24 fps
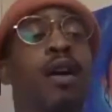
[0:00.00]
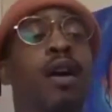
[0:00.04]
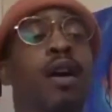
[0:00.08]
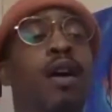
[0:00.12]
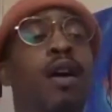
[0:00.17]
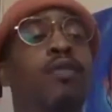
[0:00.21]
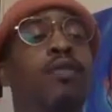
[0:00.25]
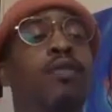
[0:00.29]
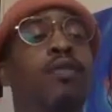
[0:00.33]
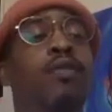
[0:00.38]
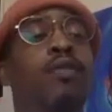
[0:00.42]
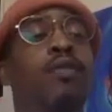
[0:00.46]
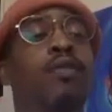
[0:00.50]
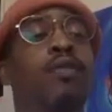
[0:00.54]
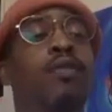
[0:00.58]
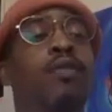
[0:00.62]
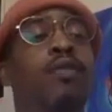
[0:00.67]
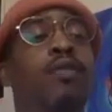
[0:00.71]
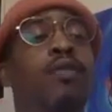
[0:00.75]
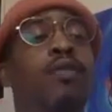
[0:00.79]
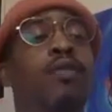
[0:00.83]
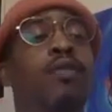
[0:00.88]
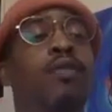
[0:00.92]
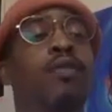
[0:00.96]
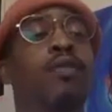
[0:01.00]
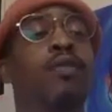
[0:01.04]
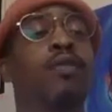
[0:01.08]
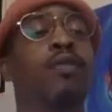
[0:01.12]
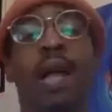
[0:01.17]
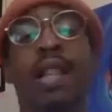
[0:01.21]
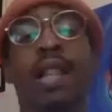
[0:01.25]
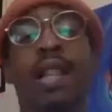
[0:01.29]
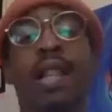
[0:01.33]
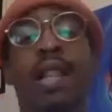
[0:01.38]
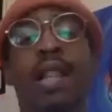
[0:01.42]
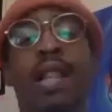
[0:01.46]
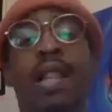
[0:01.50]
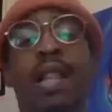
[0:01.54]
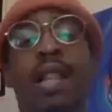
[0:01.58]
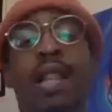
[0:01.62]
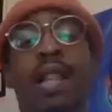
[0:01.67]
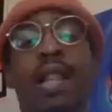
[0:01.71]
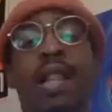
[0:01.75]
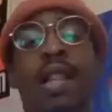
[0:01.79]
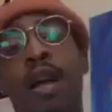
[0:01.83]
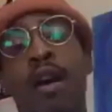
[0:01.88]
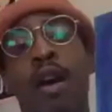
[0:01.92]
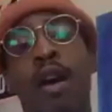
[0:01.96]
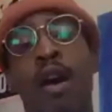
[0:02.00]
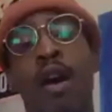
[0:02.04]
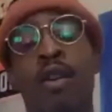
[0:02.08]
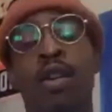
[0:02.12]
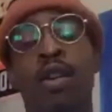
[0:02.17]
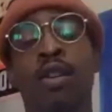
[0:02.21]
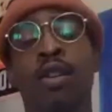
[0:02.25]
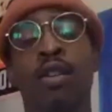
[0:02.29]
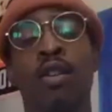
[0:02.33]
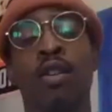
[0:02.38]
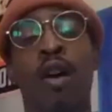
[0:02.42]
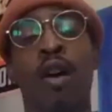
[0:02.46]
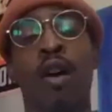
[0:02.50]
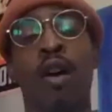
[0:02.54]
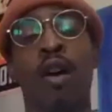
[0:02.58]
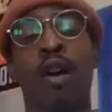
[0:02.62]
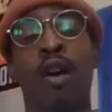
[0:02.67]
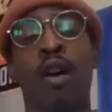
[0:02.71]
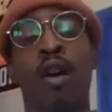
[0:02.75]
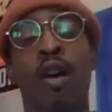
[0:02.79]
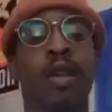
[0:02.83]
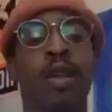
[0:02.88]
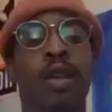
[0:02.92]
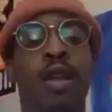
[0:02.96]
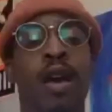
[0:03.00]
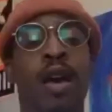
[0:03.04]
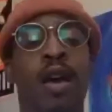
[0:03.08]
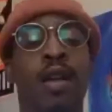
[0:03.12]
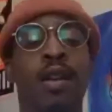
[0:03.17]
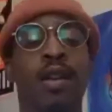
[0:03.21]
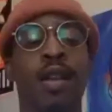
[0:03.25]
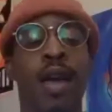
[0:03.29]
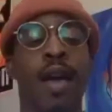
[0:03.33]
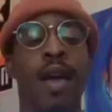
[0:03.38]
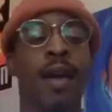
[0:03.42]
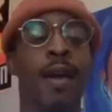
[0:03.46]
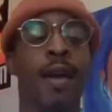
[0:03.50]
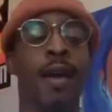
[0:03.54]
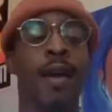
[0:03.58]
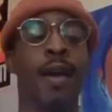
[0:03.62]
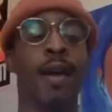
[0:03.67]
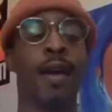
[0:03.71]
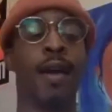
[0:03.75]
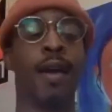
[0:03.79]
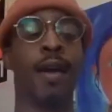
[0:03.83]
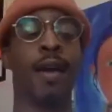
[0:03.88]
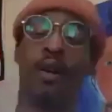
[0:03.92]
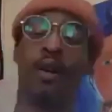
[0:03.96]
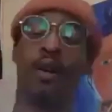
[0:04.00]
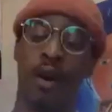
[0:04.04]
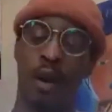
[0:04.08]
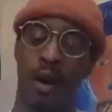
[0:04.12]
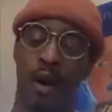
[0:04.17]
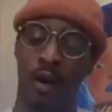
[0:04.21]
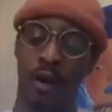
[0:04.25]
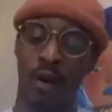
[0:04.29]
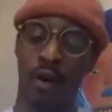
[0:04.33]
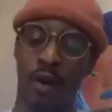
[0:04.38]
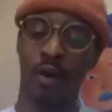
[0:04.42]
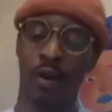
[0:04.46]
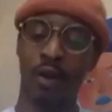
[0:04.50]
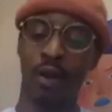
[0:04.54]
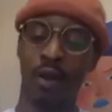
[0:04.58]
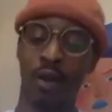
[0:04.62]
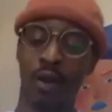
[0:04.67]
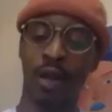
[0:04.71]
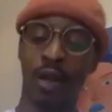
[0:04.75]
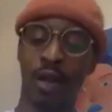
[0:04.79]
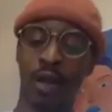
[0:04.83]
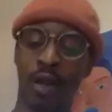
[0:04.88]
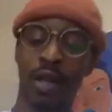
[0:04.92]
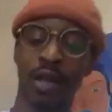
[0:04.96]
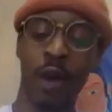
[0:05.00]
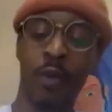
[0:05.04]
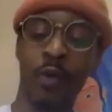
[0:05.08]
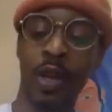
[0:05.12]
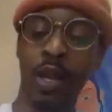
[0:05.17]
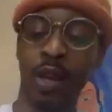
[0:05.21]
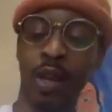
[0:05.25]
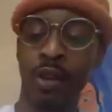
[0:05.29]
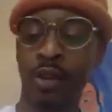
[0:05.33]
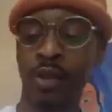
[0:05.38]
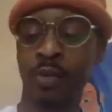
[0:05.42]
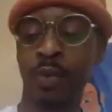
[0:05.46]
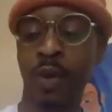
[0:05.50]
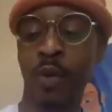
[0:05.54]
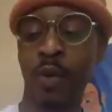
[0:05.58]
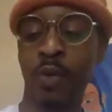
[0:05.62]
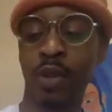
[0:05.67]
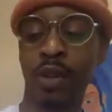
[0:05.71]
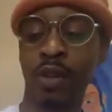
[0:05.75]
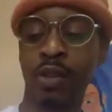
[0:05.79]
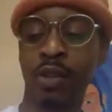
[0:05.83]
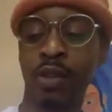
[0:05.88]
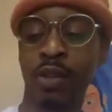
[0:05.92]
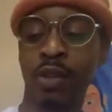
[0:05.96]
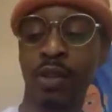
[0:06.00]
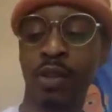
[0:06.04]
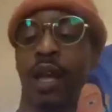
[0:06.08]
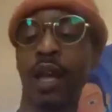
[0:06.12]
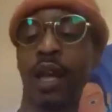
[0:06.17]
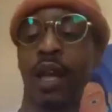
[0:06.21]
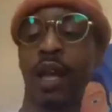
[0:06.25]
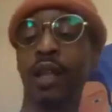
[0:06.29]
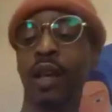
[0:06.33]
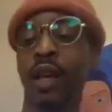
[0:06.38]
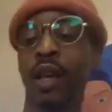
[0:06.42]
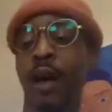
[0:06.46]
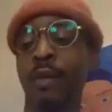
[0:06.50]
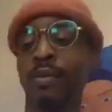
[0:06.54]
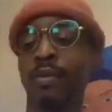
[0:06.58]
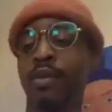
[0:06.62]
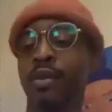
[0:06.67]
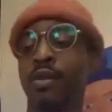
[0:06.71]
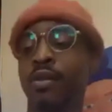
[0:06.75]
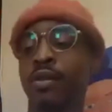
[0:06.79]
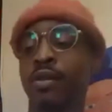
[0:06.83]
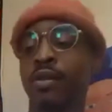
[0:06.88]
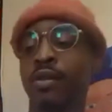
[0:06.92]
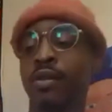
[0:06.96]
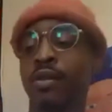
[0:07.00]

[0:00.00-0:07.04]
Niggas that listen to my last track already know I work with Dame on Damn What a Year It's Been with the song Fuck Helicopters.